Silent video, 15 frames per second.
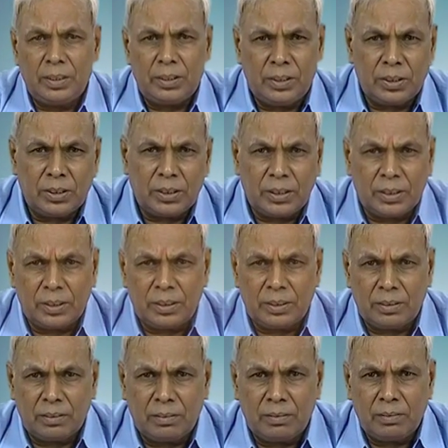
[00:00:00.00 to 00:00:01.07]

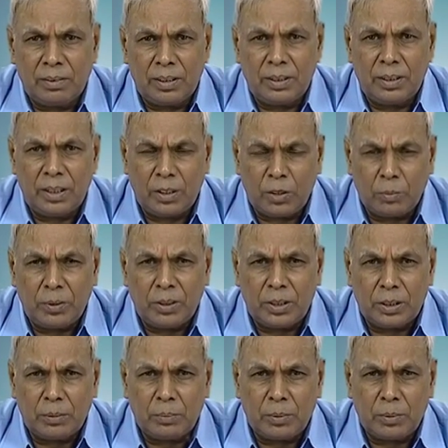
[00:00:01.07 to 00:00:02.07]
discuss in the aromatic